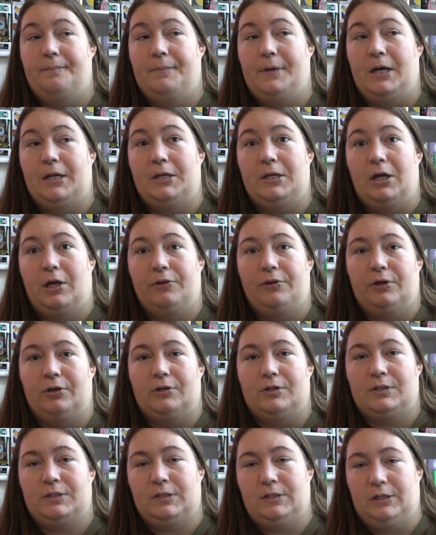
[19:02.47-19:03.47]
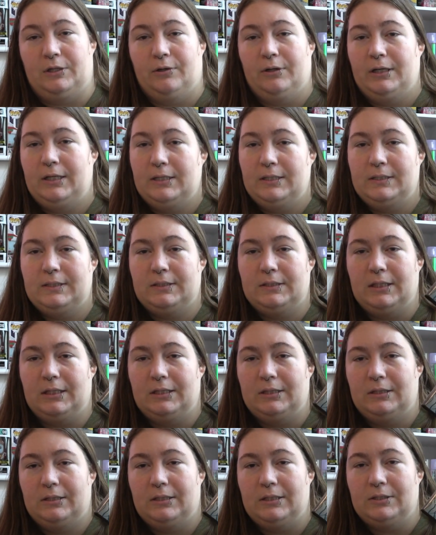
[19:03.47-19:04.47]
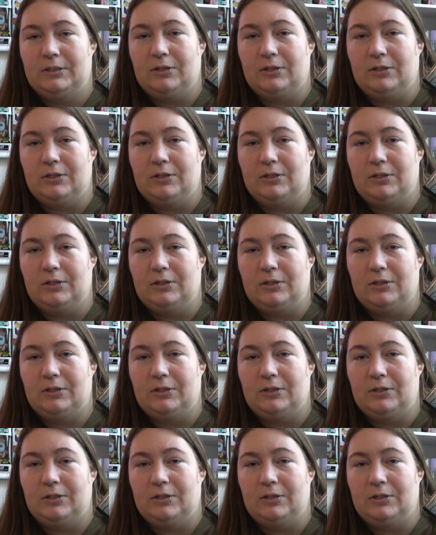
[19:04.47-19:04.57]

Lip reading: another series that this